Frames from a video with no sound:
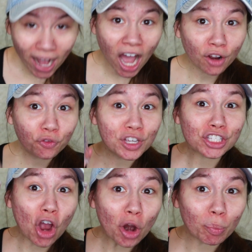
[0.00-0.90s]
got a
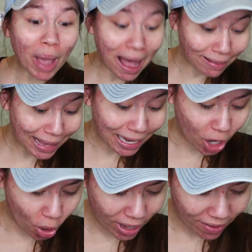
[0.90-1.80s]
Viz Art palette.
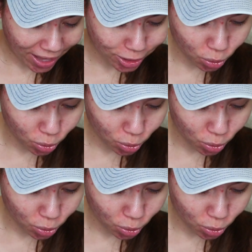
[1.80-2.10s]
Okay, that's